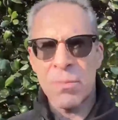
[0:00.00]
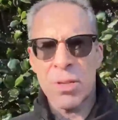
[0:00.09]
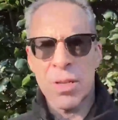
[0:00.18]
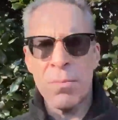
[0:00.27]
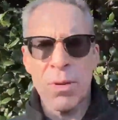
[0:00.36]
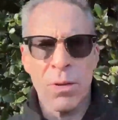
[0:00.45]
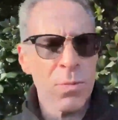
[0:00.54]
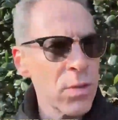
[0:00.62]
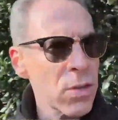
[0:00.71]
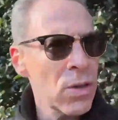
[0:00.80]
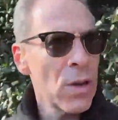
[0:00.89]

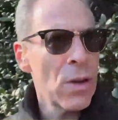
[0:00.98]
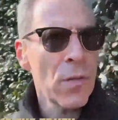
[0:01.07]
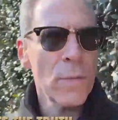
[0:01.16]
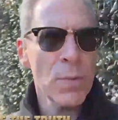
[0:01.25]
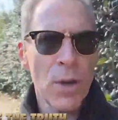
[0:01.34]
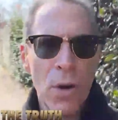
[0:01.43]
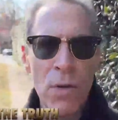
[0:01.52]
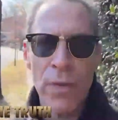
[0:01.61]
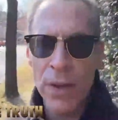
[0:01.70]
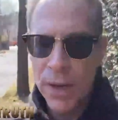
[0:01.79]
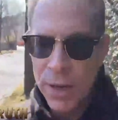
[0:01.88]
symptoms from
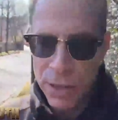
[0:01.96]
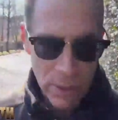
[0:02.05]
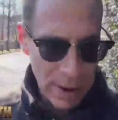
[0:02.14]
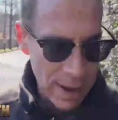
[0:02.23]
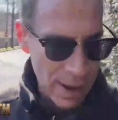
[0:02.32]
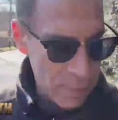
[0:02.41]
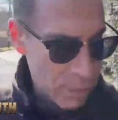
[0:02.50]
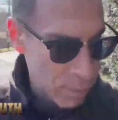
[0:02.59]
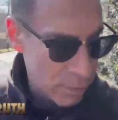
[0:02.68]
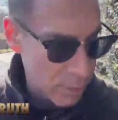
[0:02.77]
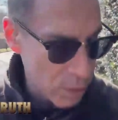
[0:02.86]
COVID as you have
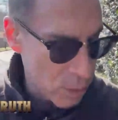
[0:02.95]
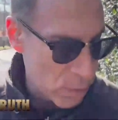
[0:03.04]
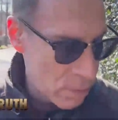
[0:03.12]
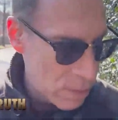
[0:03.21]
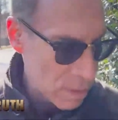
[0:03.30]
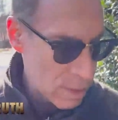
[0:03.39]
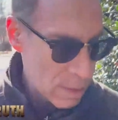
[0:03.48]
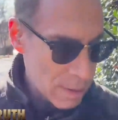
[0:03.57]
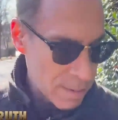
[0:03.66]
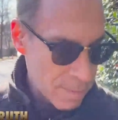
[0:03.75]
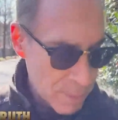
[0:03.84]
from flu,
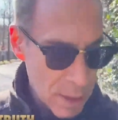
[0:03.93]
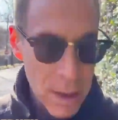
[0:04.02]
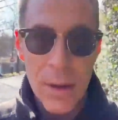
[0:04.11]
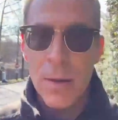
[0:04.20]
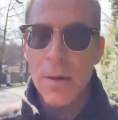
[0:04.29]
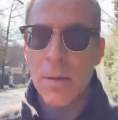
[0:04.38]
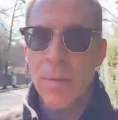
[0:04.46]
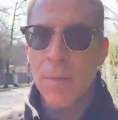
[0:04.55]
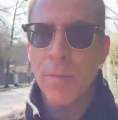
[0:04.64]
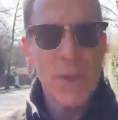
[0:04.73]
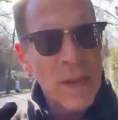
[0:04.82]

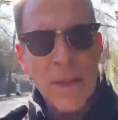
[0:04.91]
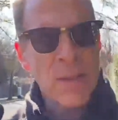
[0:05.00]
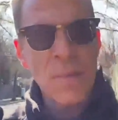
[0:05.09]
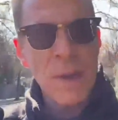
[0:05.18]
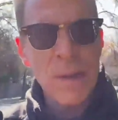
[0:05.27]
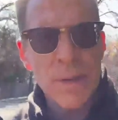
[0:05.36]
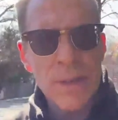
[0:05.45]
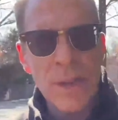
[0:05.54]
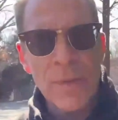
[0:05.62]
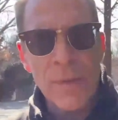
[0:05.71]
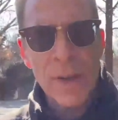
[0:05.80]
but yet somehow it's
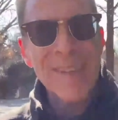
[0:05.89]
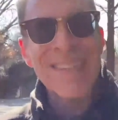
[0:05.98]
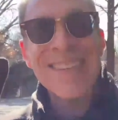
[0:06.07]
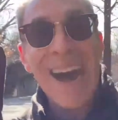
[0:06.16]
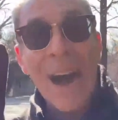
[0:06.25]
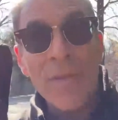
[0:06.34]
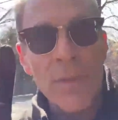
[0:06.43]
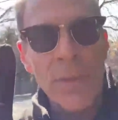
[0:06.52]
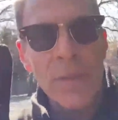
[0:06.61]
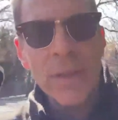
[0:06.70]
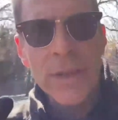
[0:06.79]
different. It's
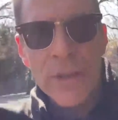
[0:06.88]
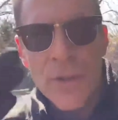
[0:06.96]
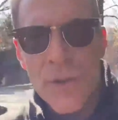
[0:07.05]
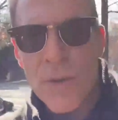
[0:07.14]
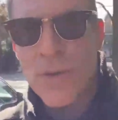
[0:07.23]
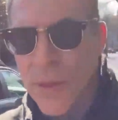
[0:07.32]
novel. It's a new